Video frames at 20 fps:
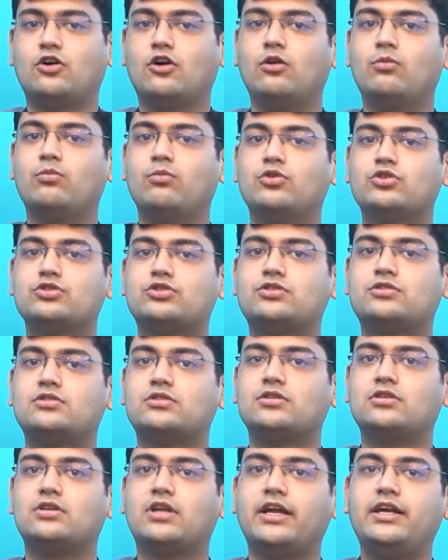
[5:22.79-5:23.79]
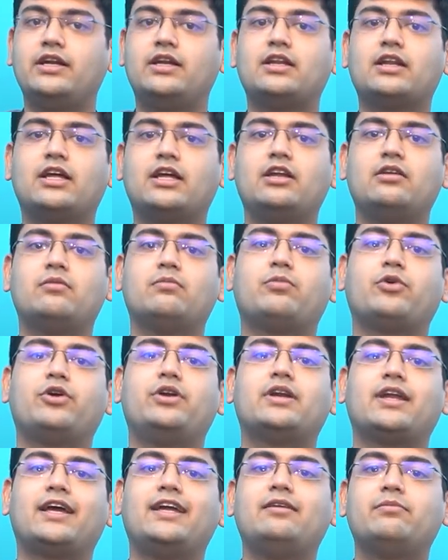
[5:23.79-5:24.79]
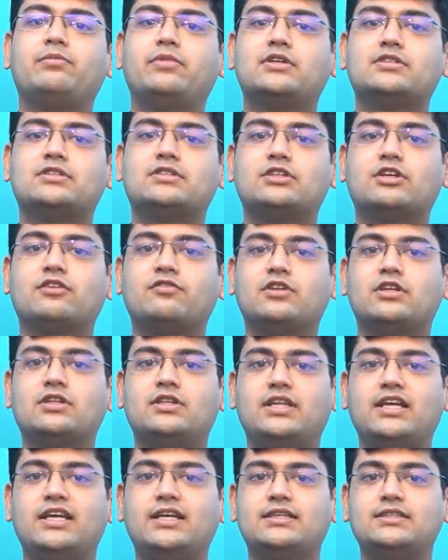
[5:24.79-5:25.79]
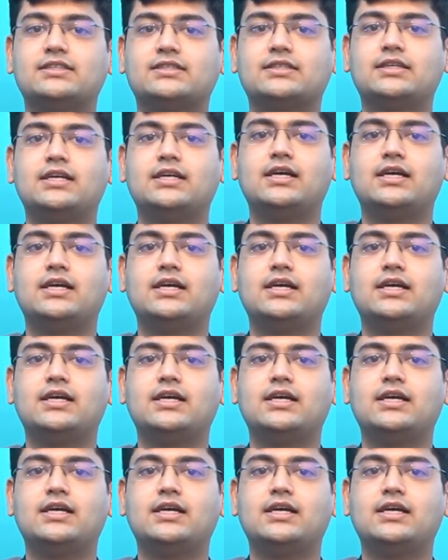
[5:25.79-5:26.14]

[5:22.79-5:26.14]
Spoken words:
Almost 99.9% of the things